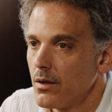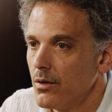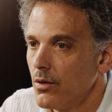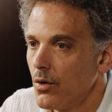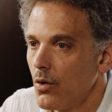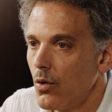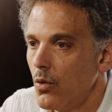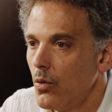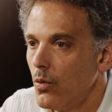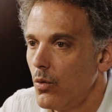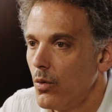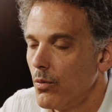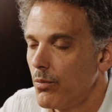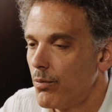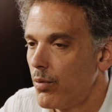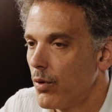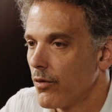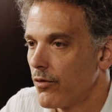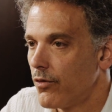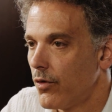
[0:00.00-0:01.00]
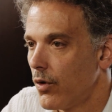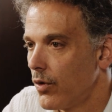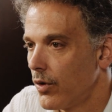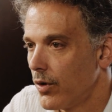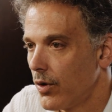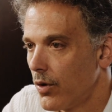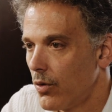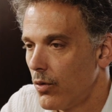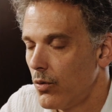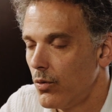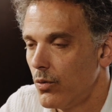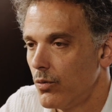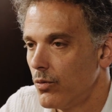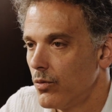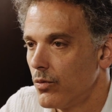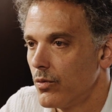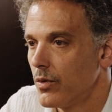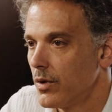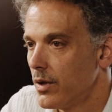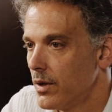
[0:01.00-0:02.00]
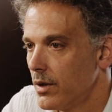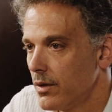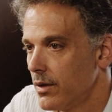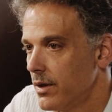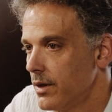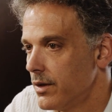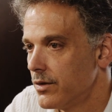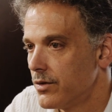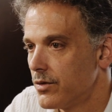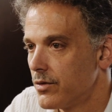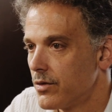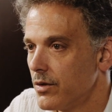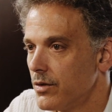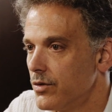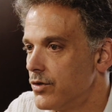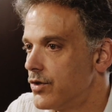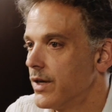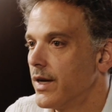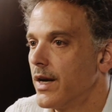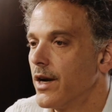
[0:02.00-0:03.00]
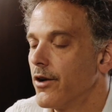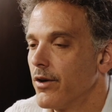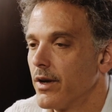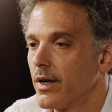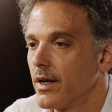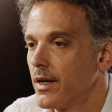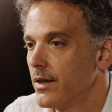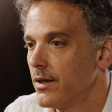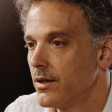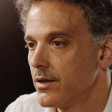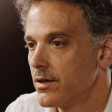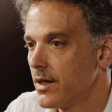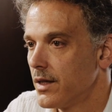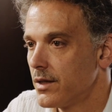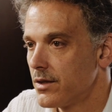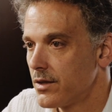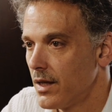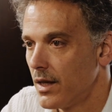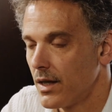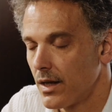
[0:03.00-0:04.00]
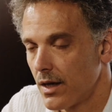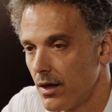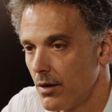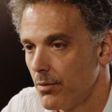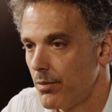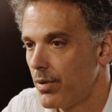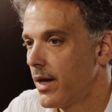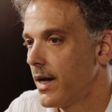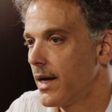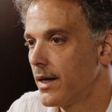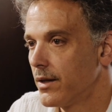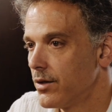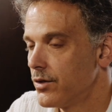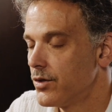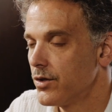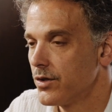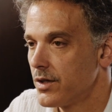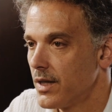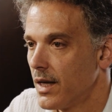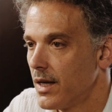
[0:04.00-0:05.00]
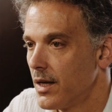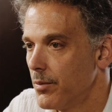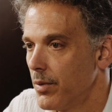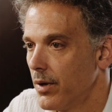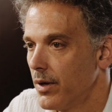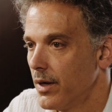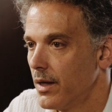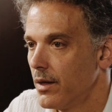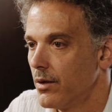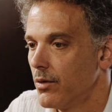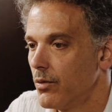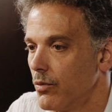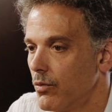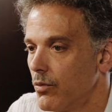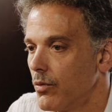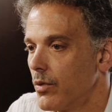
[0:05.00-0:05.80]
No portfolio is generic in the sense that it can apply to just anybody.